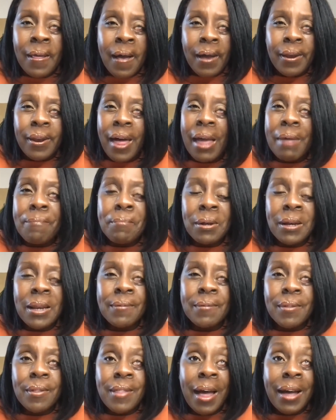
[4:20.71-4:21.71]
And I
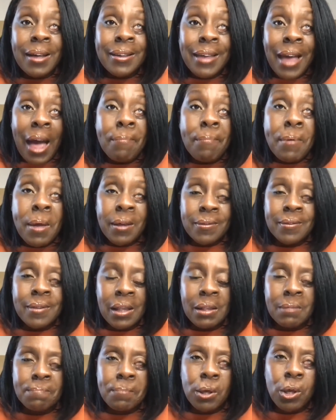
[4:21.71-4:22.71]
believe that that gap
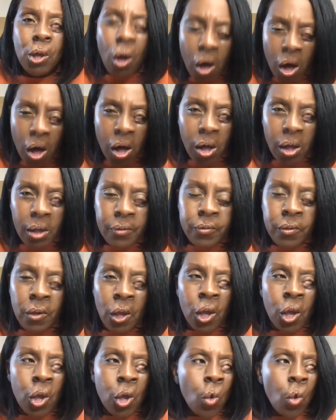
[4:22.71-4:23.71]
exists because
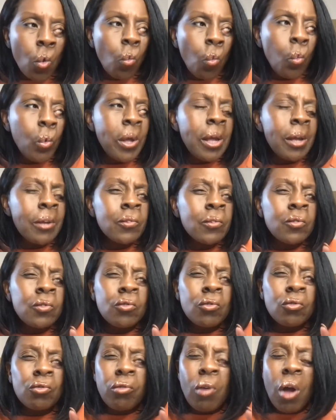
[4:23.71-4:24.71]
we're
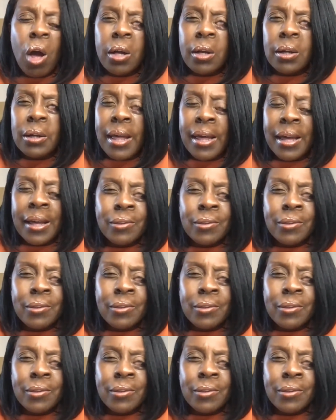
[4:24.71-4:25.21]
struggling.